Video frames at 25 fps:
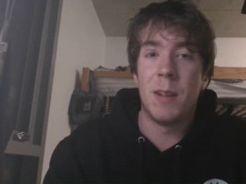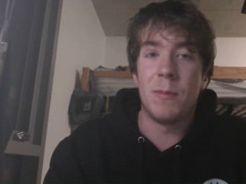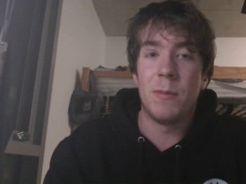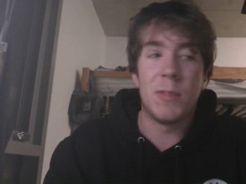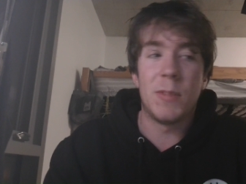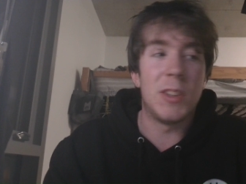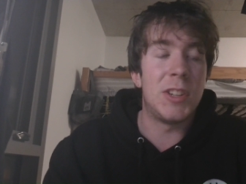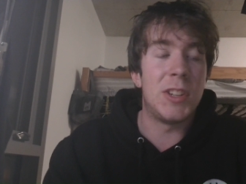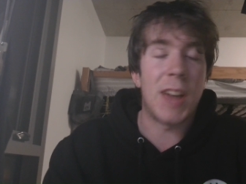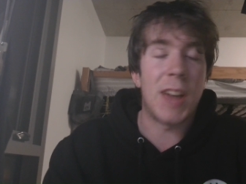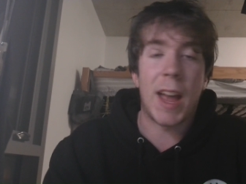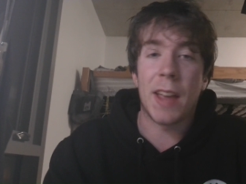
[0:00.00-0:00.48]

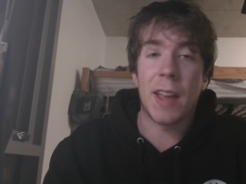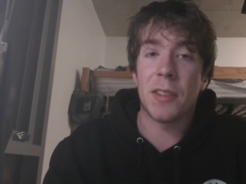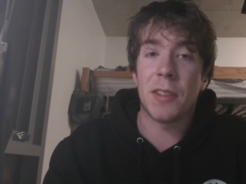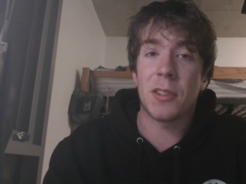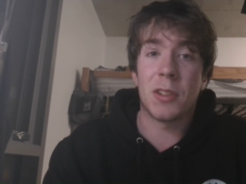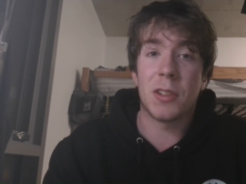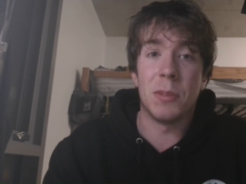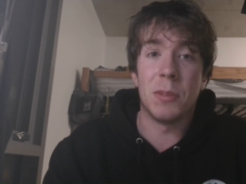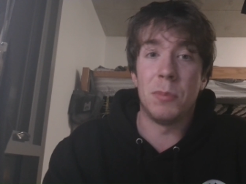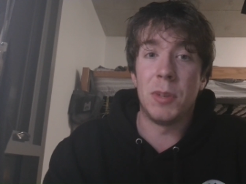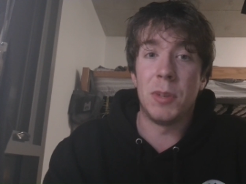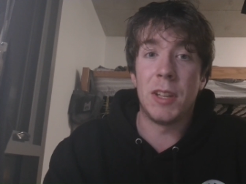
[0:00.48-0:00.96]
the Jazz
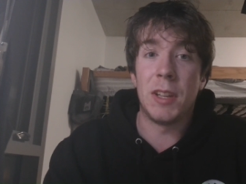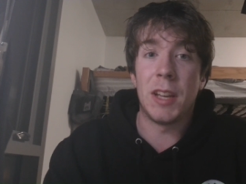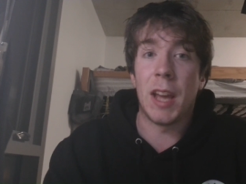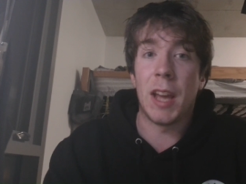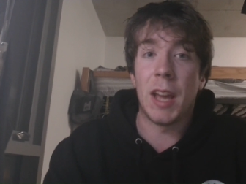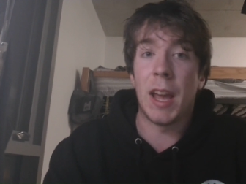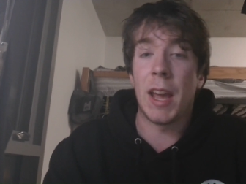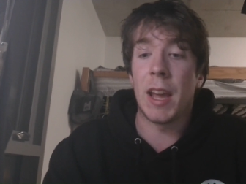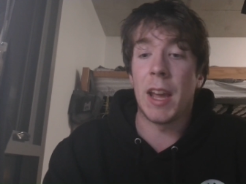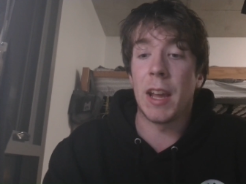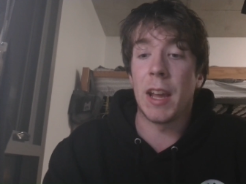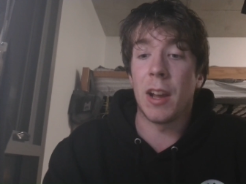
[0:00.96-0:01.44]
could be
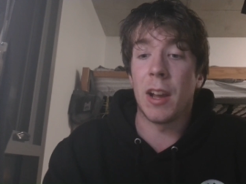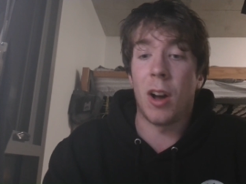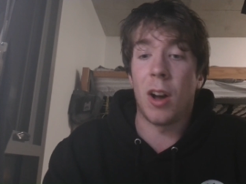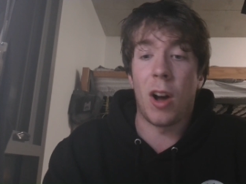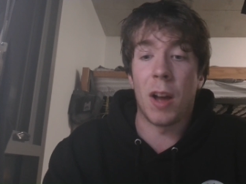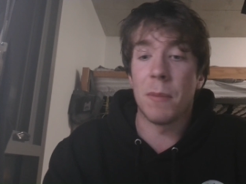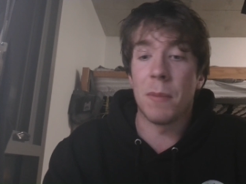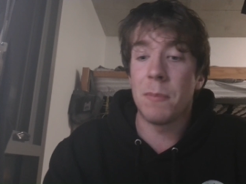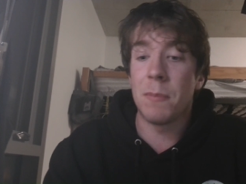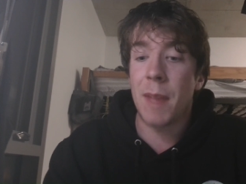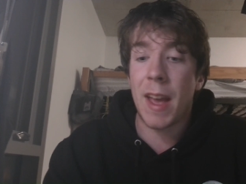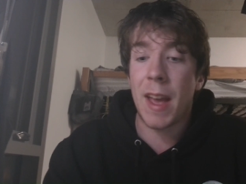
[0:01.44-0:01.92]
a
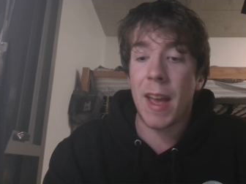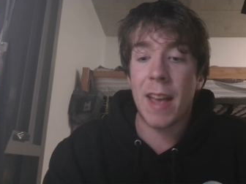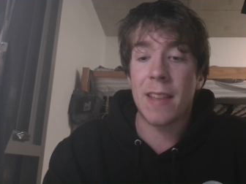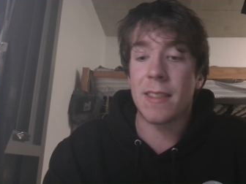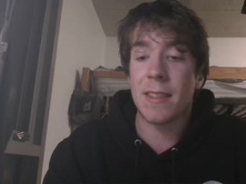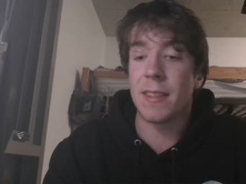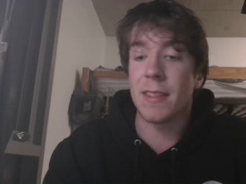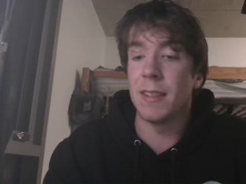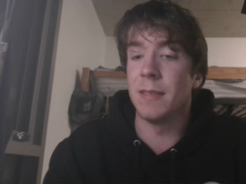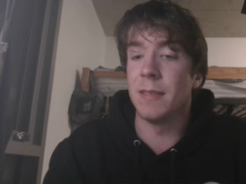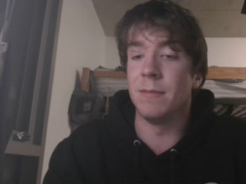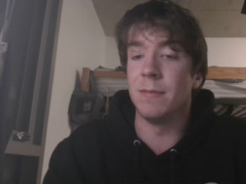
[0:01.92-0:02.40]
hot
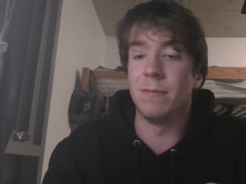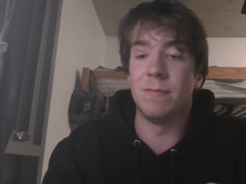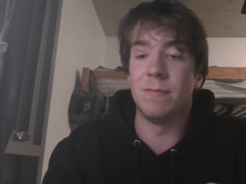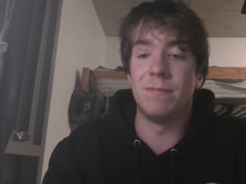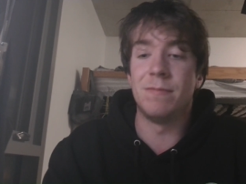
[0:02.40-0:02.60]
mess. And